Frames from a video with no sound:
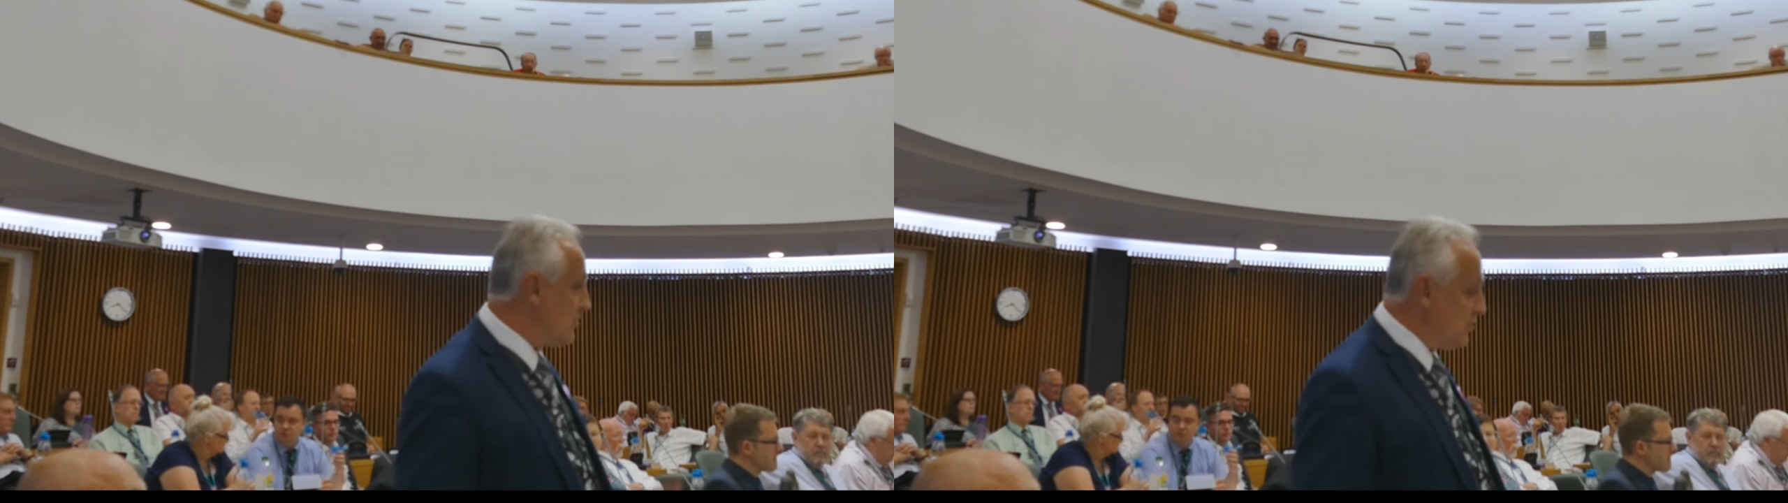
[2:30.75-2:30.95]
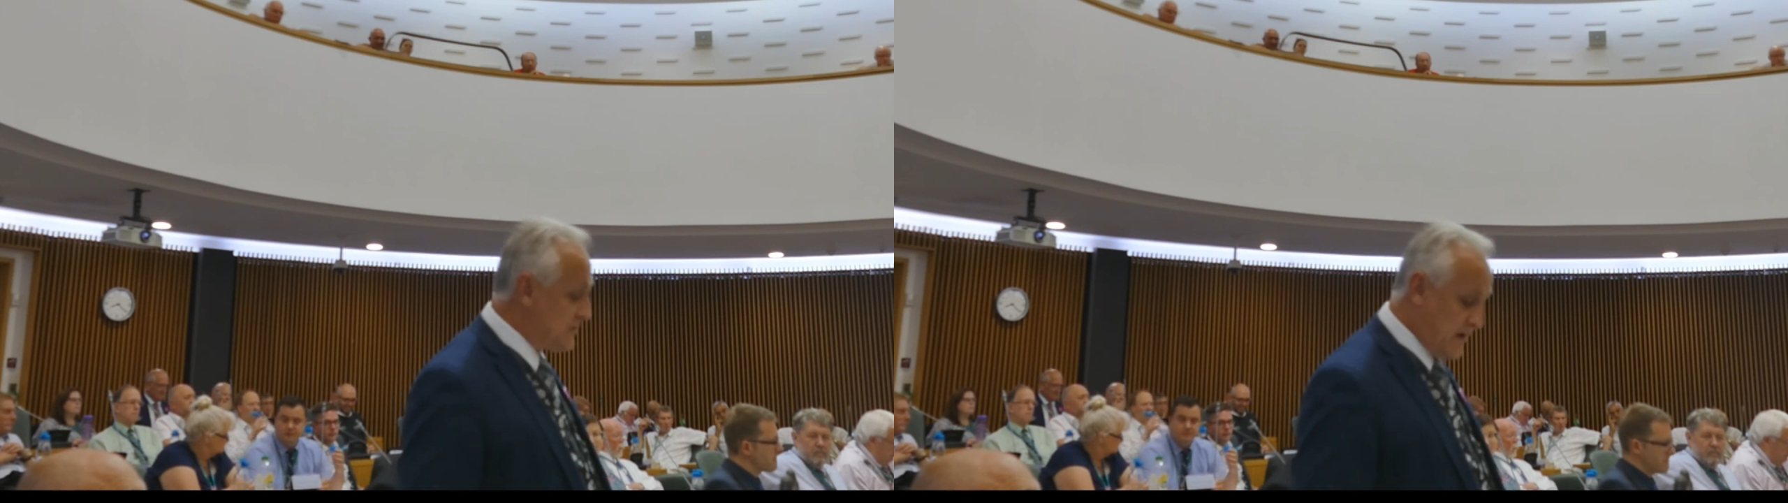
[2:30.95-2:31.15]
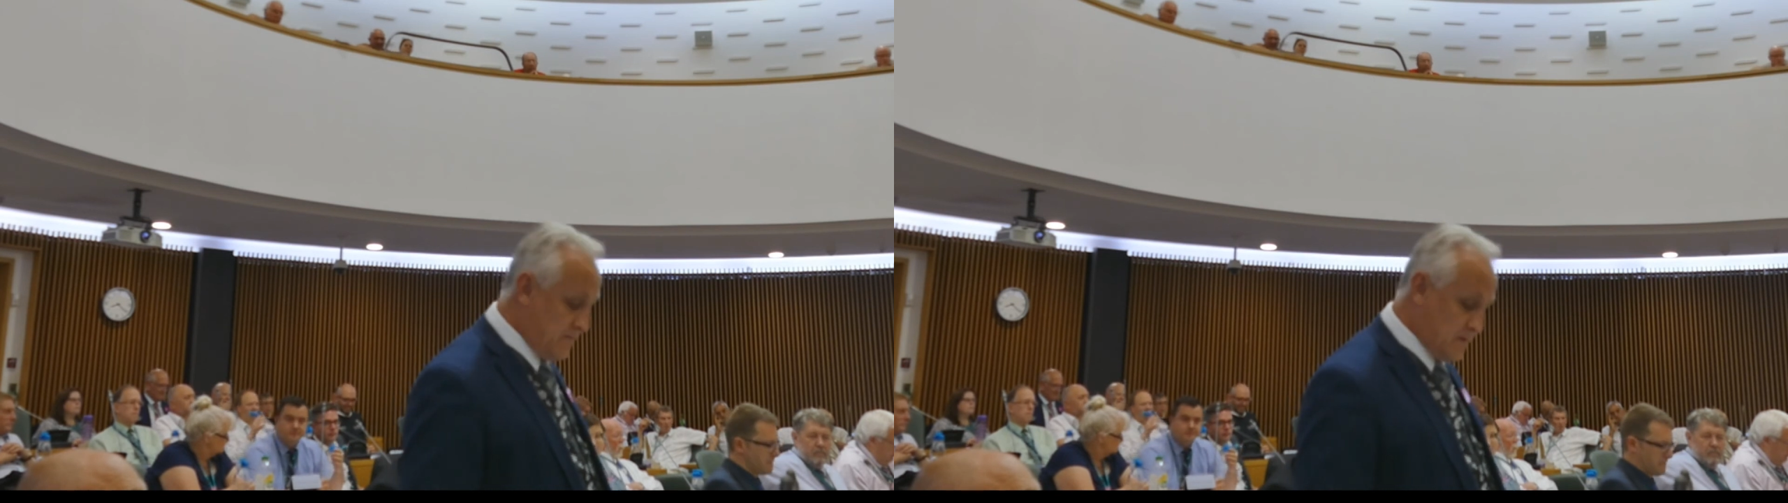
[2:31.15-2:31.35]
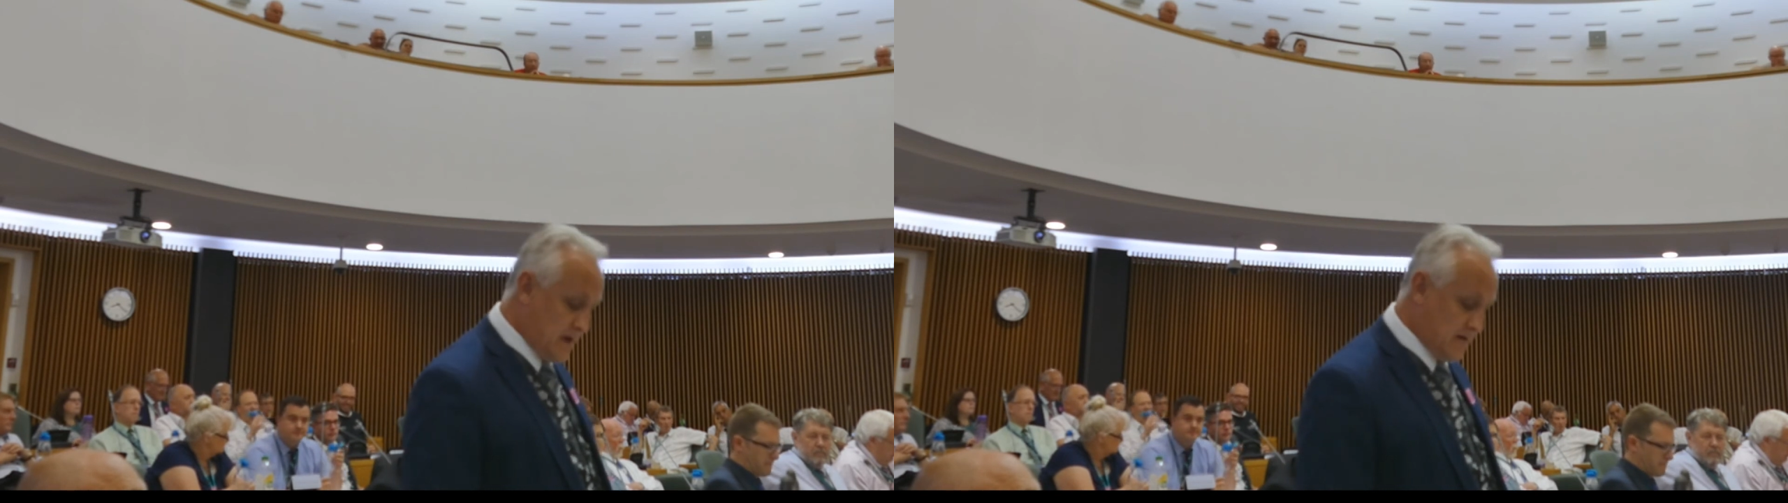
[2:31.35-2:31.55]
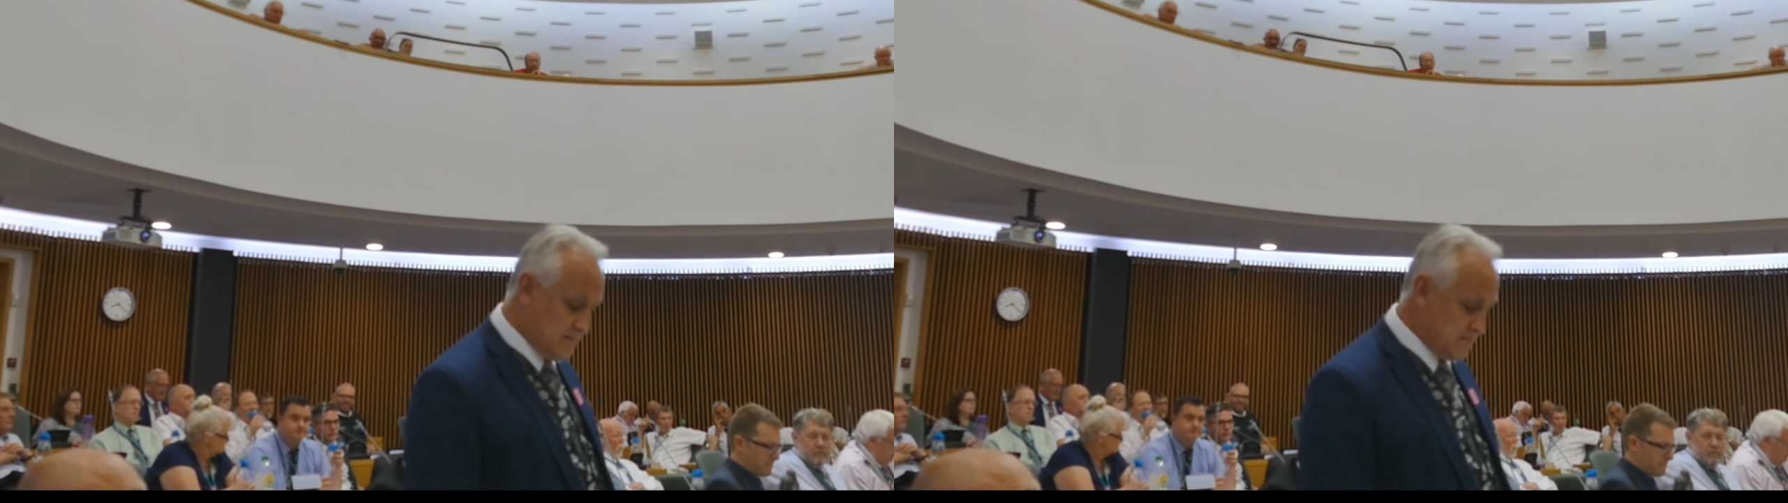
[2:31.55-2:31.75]
caused by
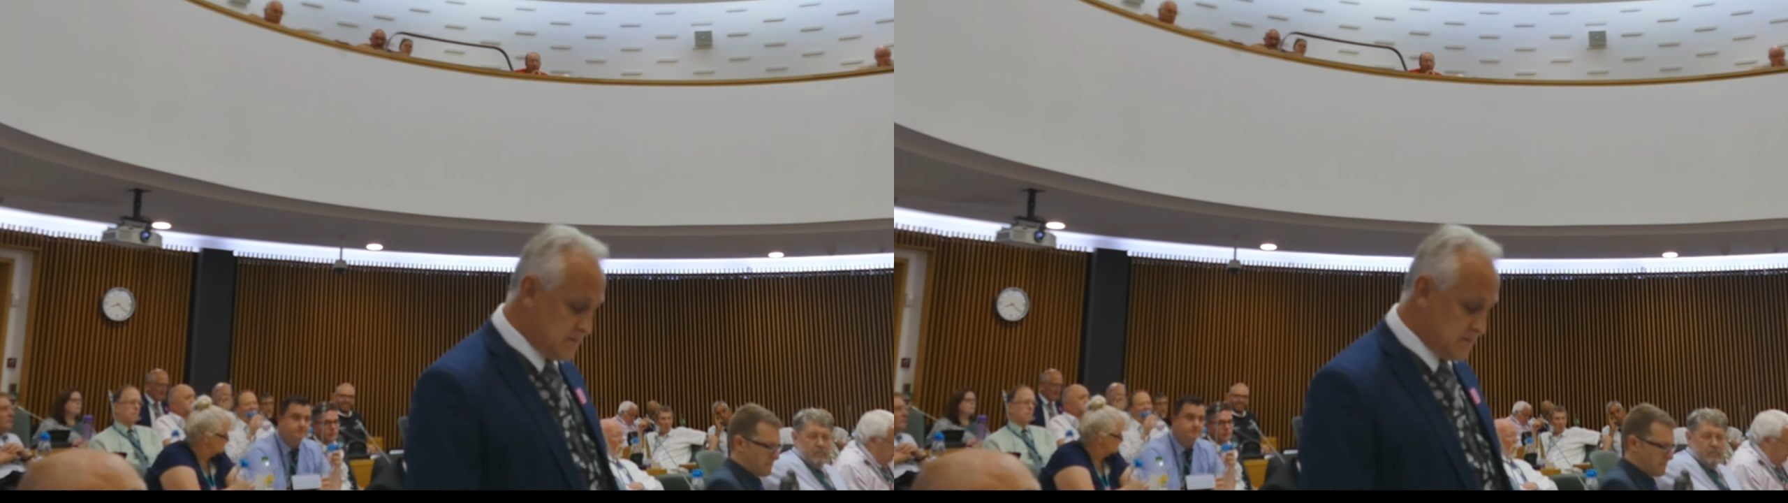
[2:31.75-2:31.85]
me,